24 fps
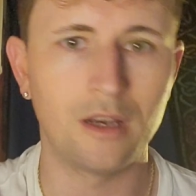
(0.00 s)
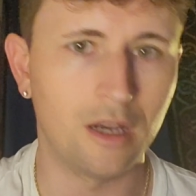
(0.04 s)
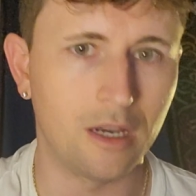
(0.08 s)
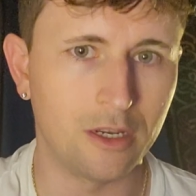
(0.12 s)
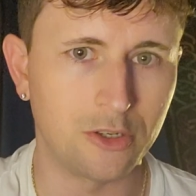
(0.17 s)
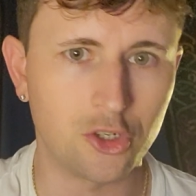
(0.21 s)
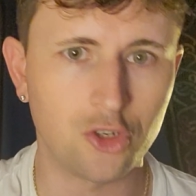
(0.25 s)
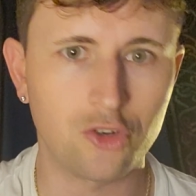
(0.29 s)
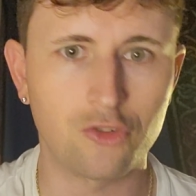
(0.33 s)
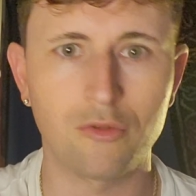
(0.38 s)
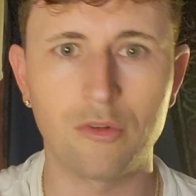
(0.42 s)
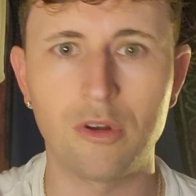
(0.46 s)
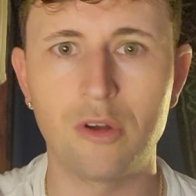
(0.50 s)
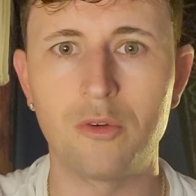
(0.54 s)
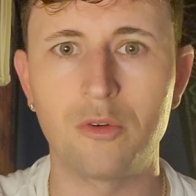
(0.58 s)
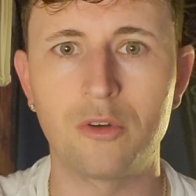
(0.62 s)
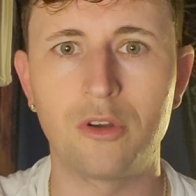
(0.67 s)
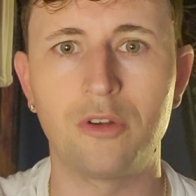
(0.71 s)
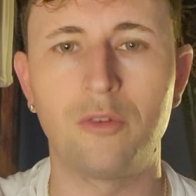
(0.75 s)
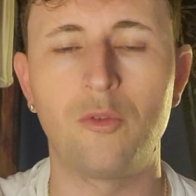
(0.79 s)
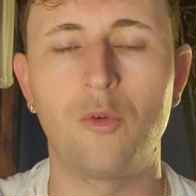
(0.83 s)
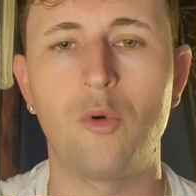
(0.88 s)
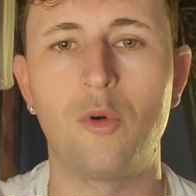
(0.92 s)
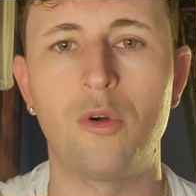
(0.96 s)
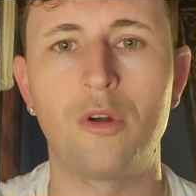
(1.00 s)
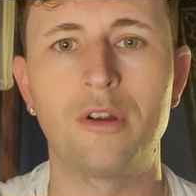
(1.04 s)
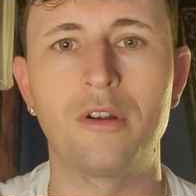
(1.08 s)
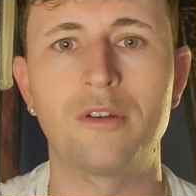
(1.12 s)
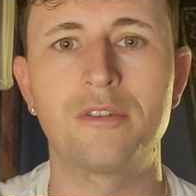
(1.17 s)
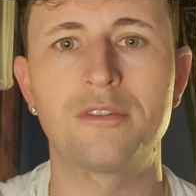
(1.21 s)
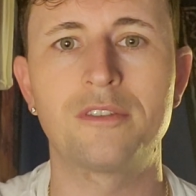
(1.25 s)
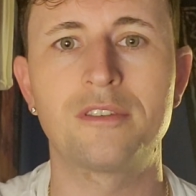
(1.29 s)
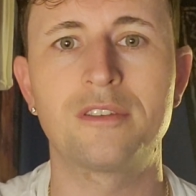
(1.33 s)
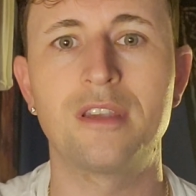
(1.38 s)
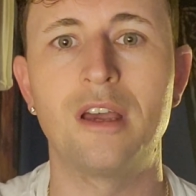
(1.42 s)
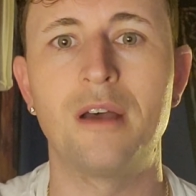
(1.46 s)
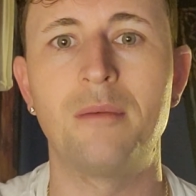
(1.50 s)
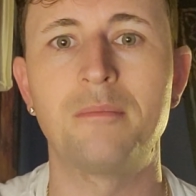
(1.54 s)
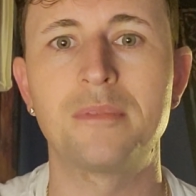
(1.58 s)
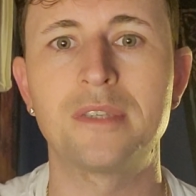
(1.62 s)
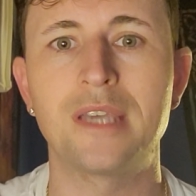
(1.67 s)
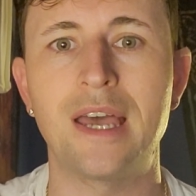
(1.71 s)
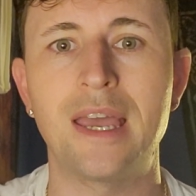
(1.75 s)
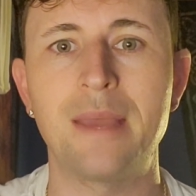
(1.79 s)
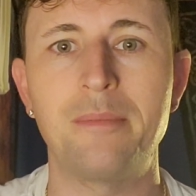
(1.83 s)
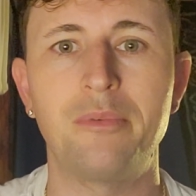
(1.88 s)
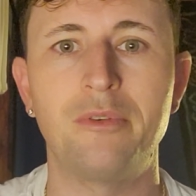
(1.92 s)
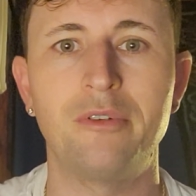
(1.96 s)
a stroke or some
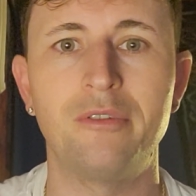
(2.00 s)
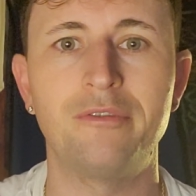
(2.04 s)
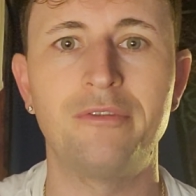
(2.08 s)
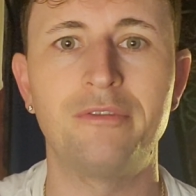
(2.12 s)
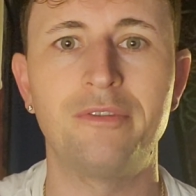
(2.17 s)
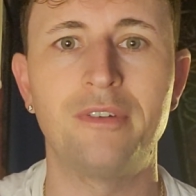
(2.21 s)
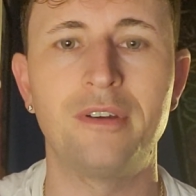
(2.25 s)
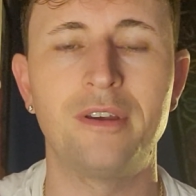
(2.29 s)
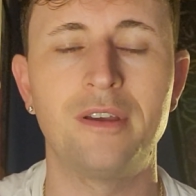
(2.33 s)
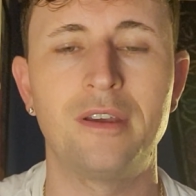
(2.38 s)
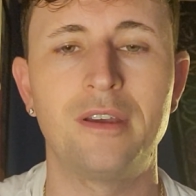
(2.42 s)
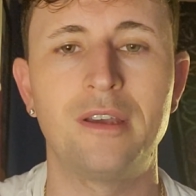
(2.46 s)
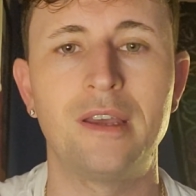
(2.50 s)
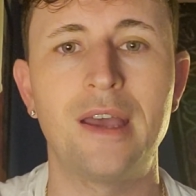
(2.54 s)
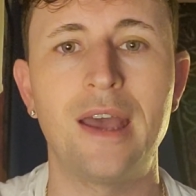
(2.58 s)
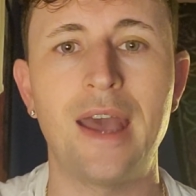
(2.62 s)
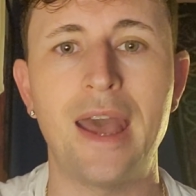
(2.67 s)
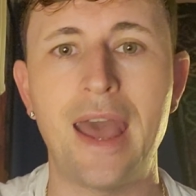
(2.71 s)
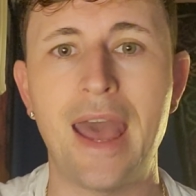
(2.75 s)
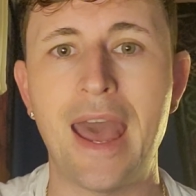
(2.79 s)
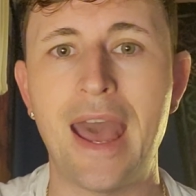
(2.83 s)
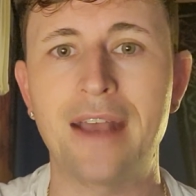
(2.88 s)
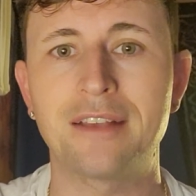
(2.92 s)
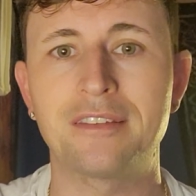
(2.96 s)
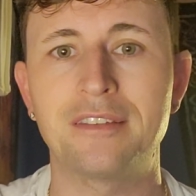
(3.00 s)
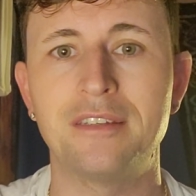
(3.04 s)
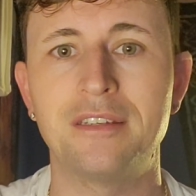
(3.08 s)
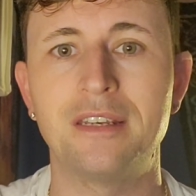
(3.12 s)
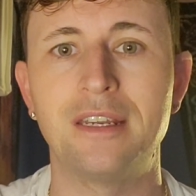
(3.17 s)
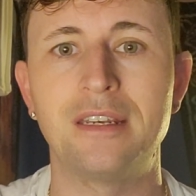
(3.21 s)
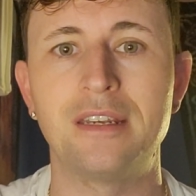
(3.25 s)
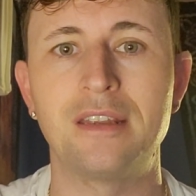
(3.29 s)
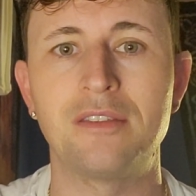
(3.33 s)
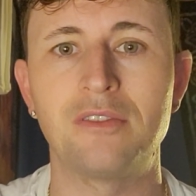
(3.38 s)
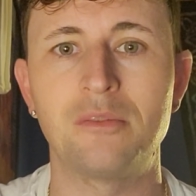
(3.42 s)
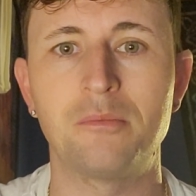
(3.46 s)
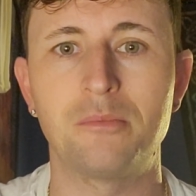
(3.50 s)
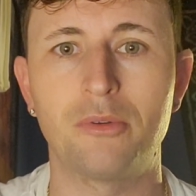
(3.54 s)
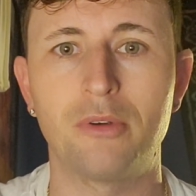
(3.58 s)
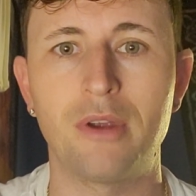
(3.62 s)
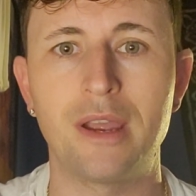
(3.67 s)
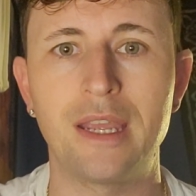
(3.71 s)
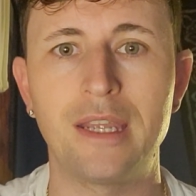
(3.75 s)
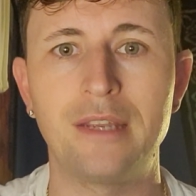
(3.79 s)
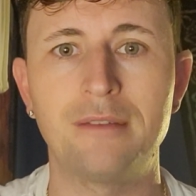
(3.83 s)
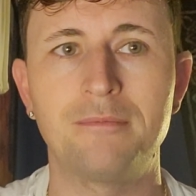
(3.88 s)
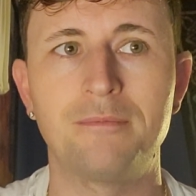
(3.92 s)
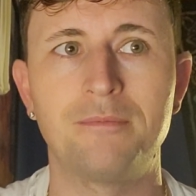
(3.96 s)
type of accident in the
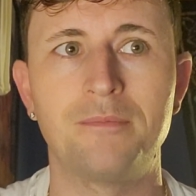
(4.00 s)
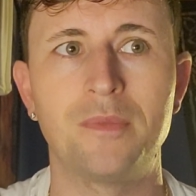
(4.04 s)
brain.